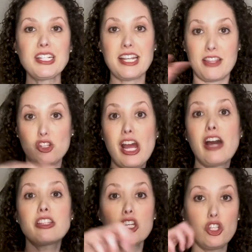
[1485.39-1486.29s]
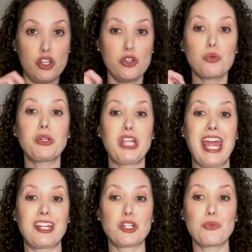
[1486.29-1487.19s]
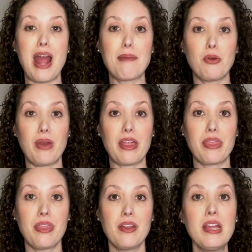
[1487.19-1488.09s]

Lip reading: and the child could choose which hand to grab it with.